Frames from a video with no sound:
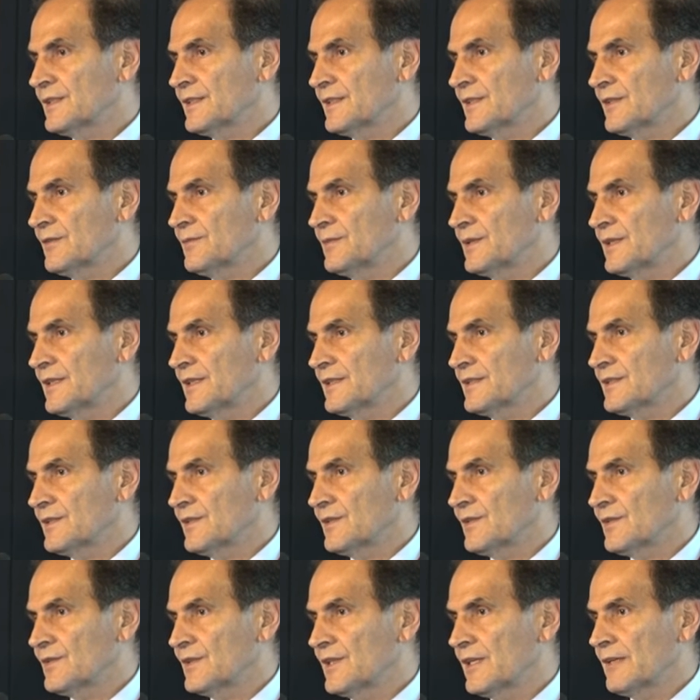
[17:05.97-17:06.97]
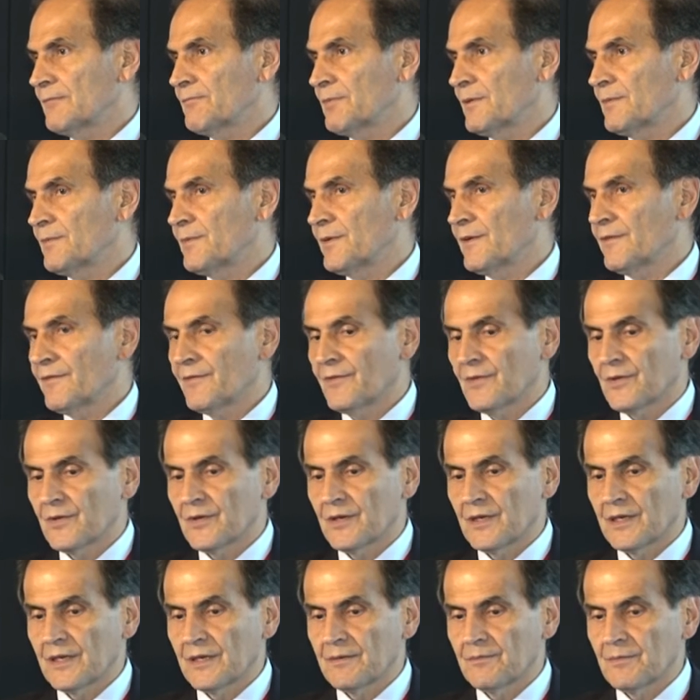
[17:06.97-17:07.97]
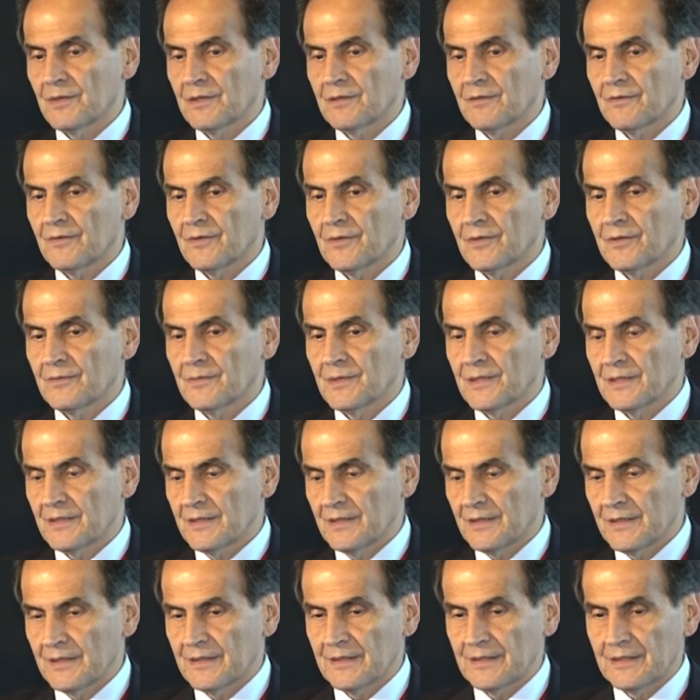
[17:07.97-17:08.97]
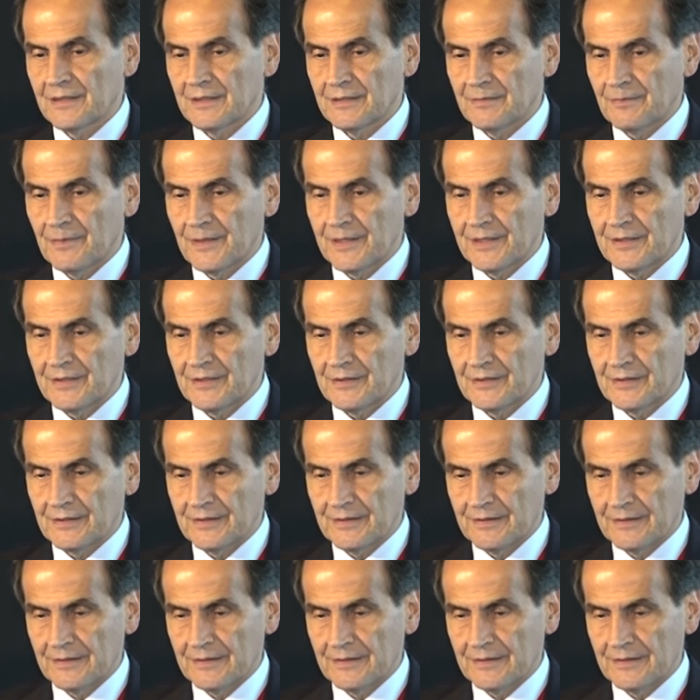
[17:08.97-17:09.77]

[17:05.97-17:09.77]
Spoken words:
the combination of DPP-4 and metformin in these patients.